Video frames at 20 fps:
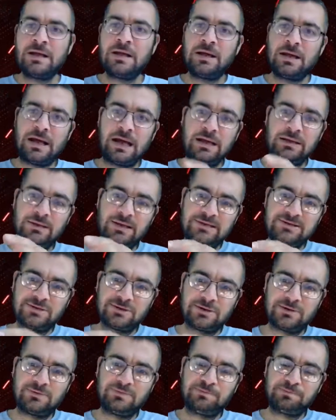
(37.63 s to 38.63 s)
And these
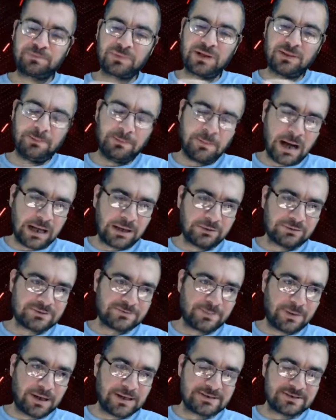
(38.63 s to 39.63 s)
are mild
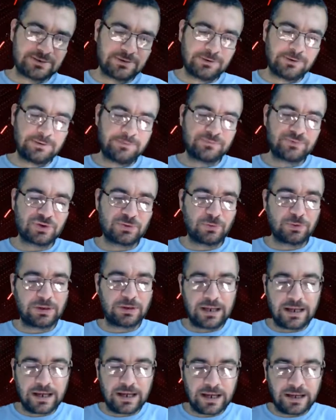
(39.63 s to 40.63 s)
spice to them, so we're
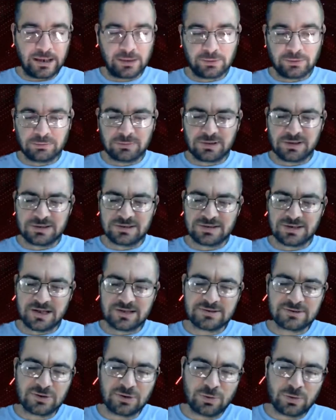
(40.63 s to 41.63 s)
going to add a little bit of
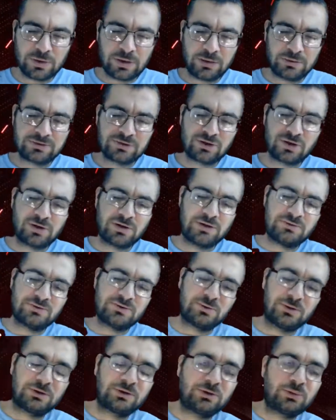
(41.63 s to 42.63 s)
zest too. We're going to turn
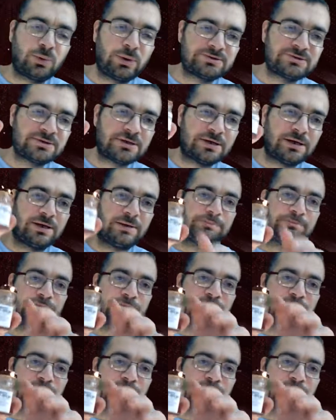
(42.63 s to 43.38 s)
into a twist, a